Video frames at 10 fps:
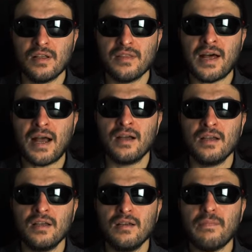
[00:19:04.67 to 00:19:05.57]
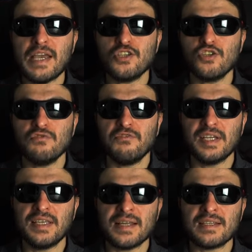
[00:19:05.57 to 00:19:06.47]
that makes you
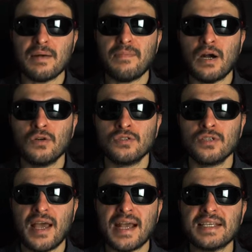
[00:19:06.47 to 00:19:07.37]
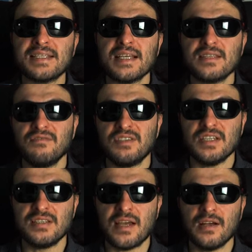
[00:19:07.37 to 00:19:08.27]
forget about excessive
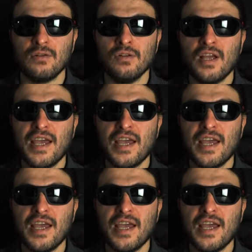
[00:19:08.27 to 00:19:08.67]
detail.